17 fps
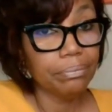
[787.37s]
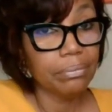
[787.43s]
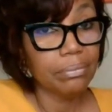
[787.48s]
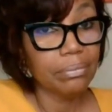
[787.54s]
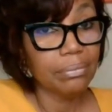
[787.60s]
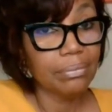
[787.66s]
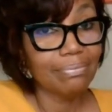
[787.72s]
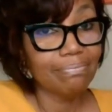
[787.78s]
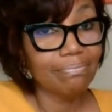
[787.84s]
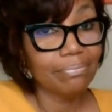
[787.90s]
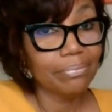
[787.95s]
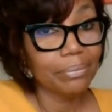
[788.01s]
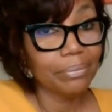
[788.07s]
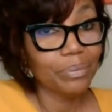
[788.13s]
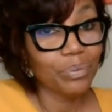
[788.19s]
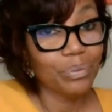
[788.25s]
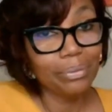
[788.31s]

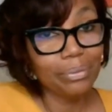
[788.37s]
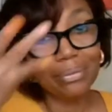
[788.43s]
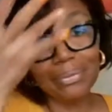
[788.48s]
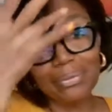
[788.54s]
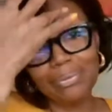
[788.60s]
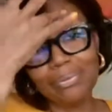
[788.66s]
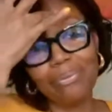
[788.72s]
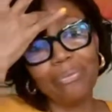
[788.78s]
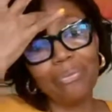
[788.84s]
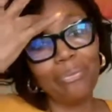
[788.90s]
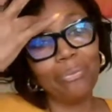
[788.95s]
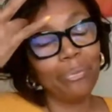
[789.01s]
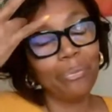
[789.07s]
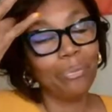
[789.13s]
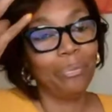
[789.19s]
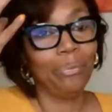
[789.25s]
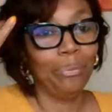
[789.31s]

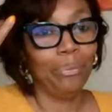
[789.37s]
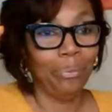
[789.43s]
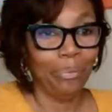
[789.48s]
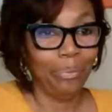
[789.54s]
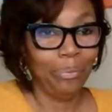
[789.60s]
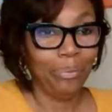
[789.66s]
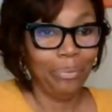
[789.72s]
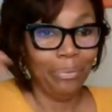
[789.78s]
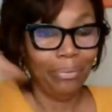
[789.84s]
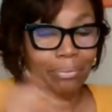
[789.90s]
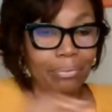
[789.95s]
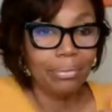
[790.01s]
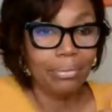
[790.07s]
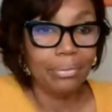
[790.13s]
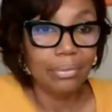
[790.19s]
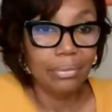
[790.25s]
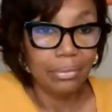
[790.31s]

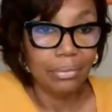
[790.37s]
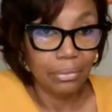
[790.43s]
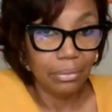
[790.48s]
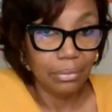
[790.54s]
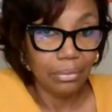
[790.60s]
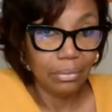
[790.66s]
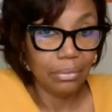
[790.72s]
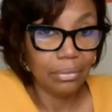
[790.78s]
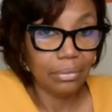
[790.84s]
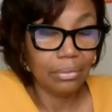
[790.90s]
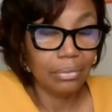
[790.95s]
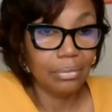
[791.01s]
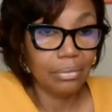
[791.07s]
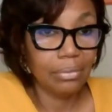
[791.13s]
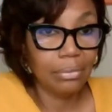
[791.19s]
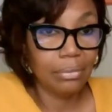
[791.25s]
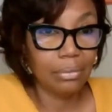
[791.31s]

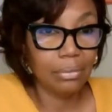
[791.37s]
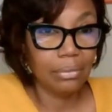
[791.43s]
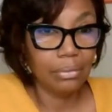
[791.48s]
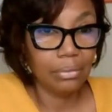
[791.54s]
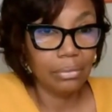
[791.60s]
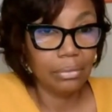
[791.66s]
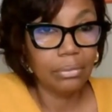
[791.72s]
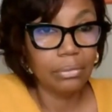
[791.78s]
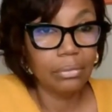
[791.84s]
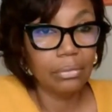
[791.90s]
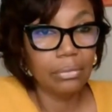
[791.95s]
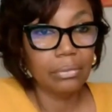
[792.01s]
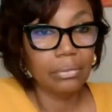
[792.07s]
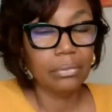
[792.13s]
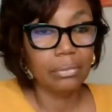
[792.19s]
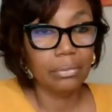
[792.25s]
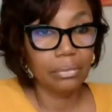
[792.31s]

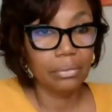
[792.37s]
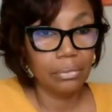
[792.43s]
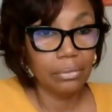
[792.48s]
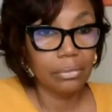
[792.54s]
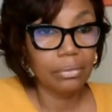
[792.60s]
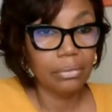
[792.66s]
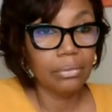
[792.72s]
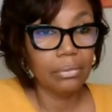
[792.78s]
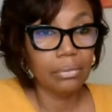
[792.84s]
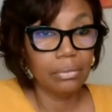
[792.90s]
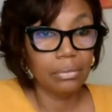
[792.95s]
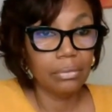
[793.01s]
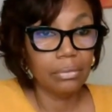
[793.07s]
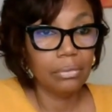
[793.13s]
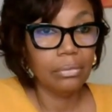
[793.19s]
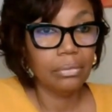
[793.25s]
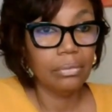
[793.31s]

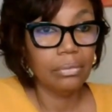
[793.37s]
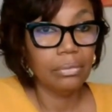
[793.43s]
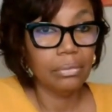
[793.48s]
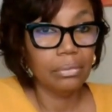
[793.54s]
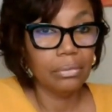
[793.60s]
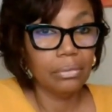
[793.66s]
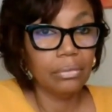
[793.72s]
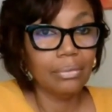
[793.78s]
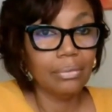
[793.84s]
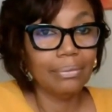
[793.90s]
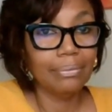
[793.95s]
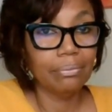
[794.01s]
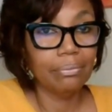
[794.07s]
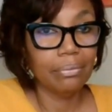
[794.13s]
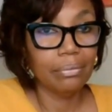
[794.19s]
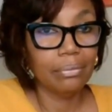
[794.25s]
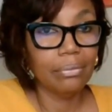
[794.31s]

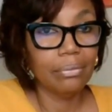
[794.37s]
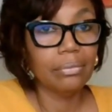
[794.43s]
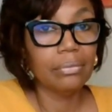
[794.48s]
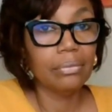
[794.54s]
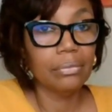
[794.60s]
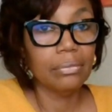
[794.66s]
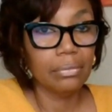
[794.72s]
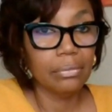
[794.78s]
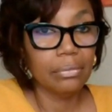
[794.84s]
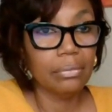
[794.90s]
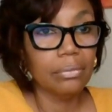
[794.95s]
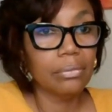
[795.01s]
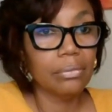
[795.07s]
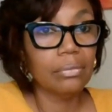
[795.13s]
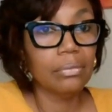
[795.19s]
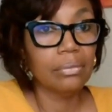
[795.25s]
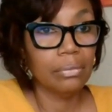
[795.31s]
This person isn't speaking.